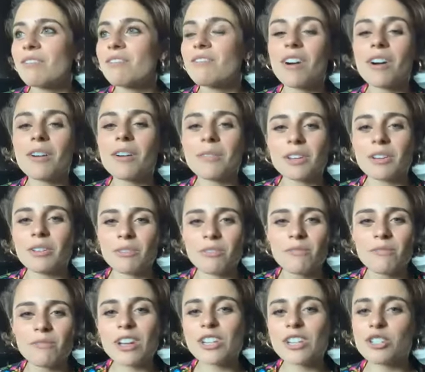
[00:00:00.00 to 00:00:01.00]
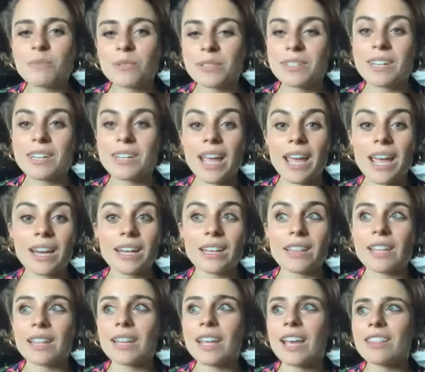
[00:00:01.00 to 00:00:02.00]
vegetable stand.
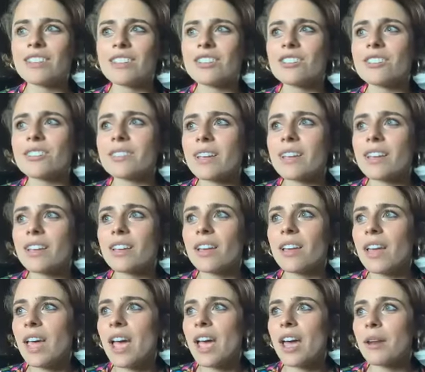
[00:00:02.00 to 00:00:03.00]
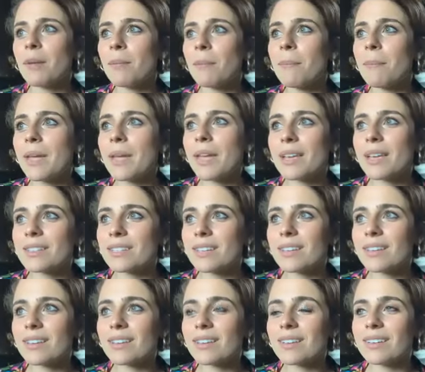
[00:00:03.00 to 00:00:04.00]
And then they had this just like an
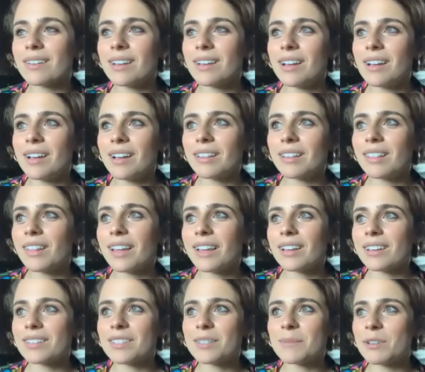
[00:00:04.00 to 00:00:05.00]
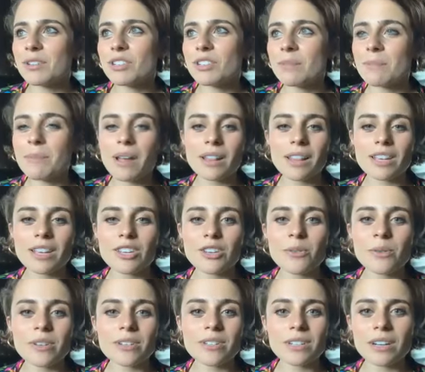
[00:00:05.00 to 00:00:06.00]
amazing, like, especially by like
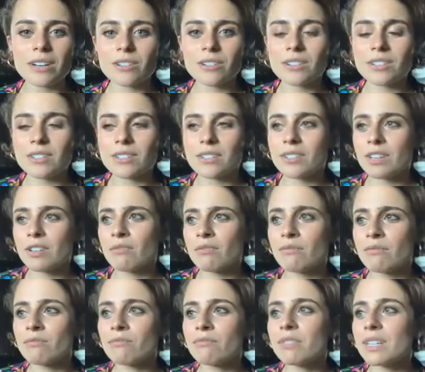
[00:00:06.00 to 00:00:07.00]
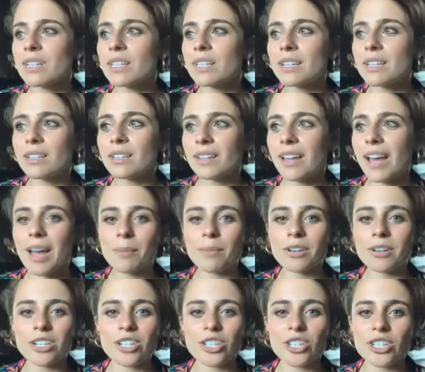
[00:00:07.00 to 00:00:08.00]
US standards, this like really
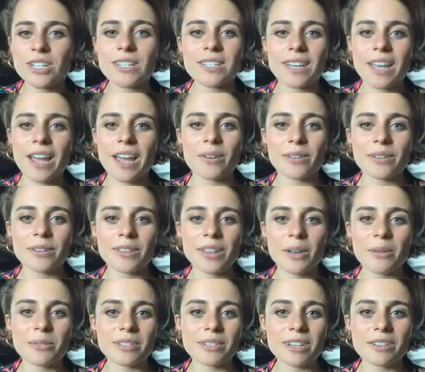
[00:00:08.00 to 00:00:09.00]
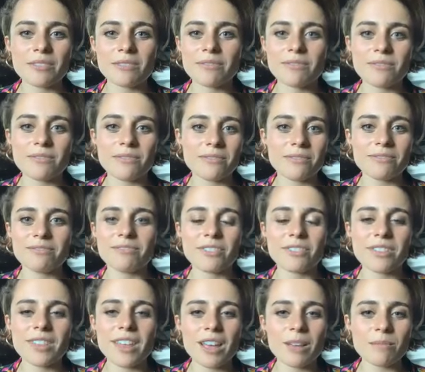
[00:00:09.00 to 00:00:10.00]
elaborate cheese counter that was like
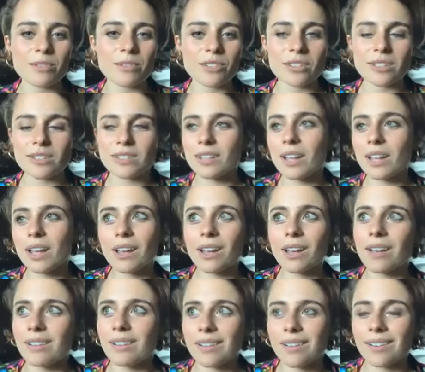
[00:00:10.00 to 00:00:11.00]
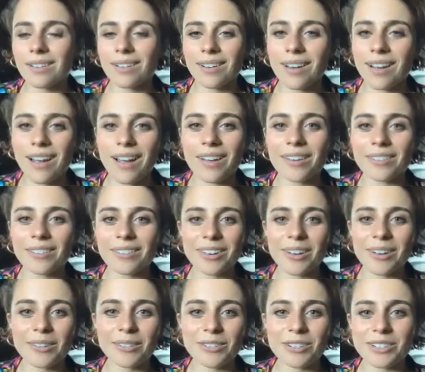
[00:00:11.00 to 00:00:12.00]
for them, just like, I don't
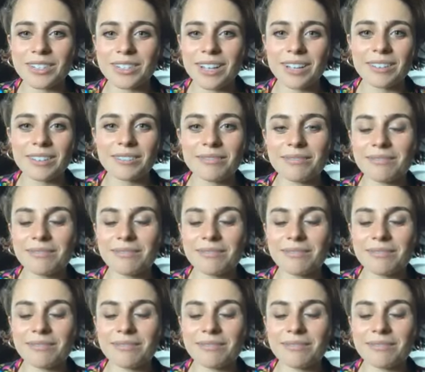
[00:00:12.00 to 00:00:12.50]
know, just like